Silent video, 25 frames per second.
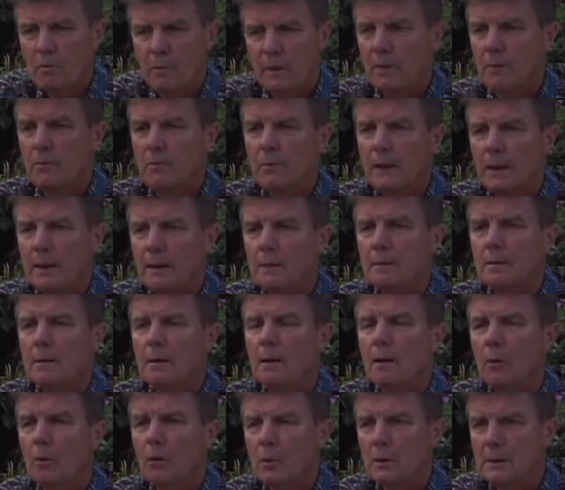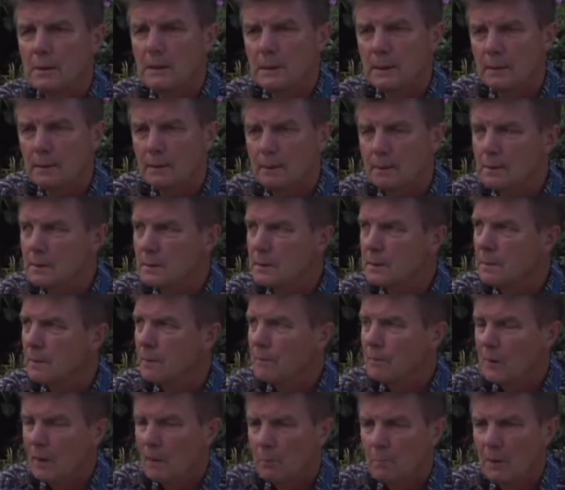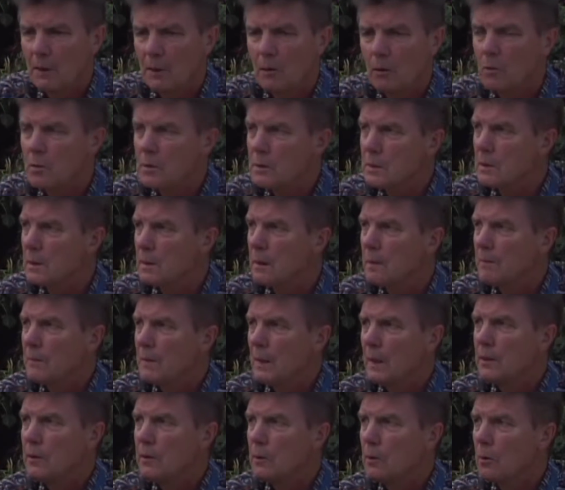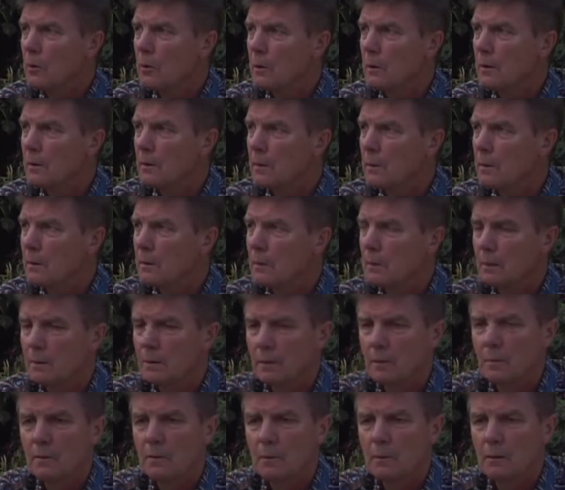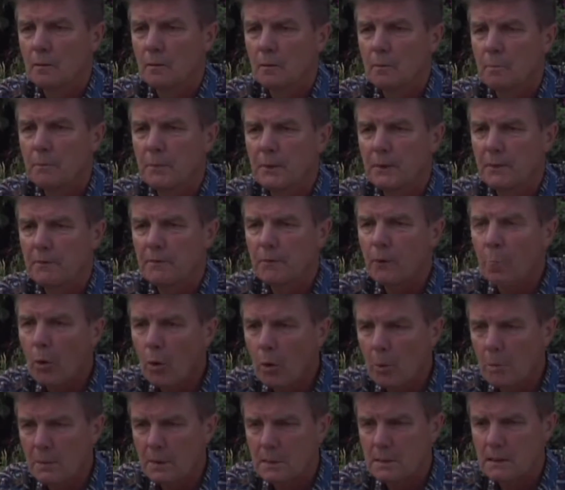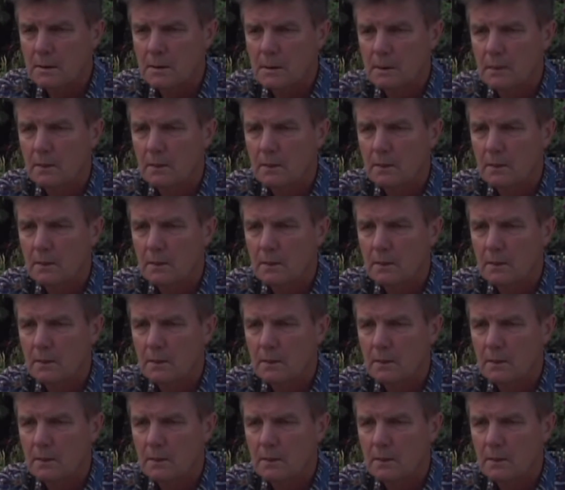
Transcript: very friendly audience because uh, your uh, performance,